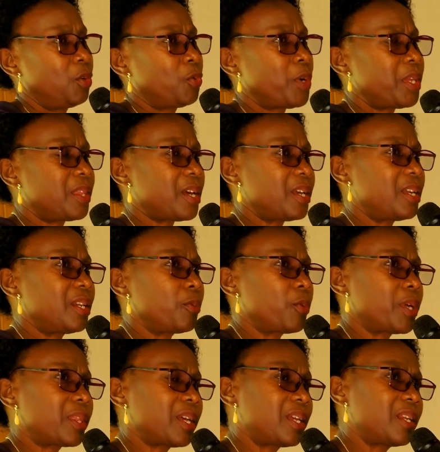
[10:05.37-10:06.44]
whether
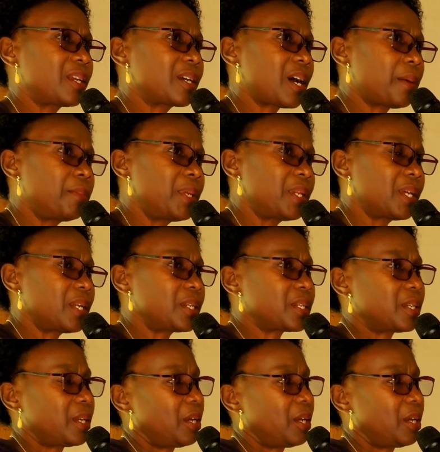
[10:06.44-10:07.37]
in cabinet